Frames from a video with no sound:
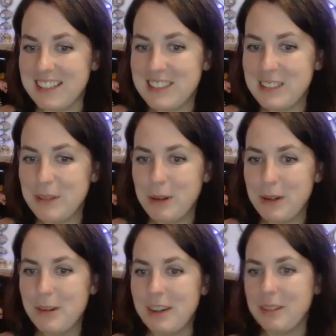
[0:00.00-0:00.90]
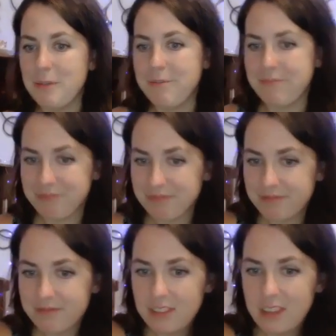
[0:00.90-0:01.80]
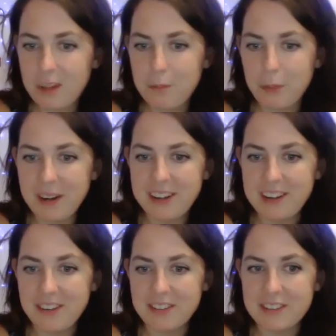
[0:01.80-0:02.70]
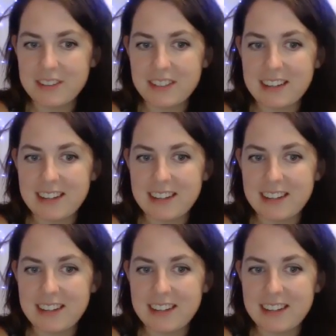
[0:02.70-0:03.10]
Super cool. And Brandy, I know, is